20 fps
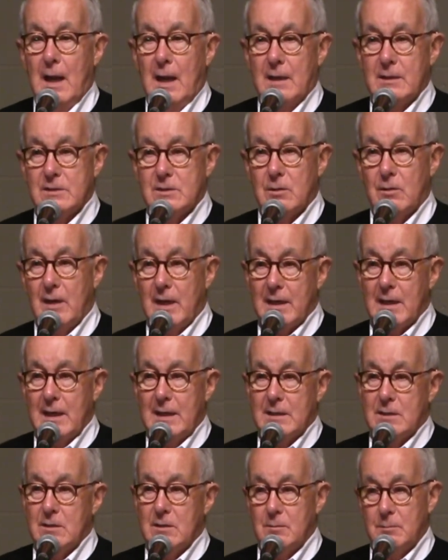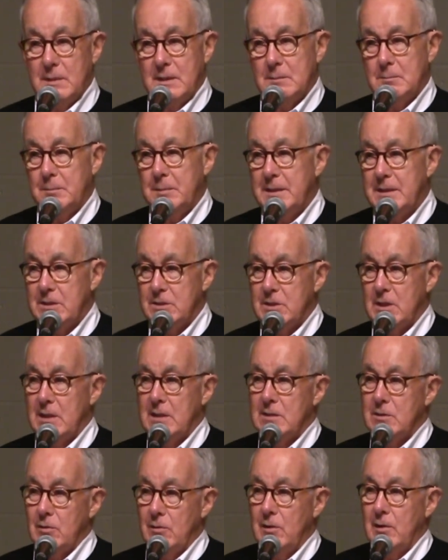And so I'd like you to meet P.J.
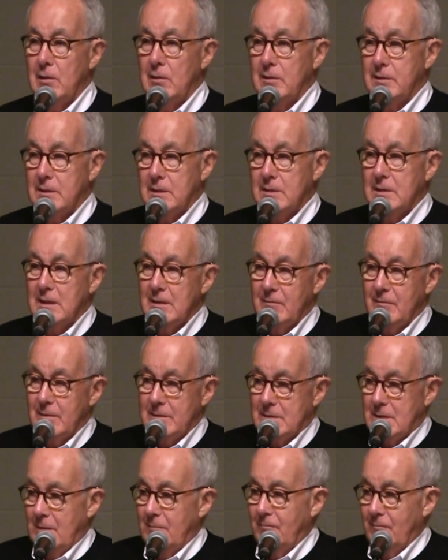Doyle to give us a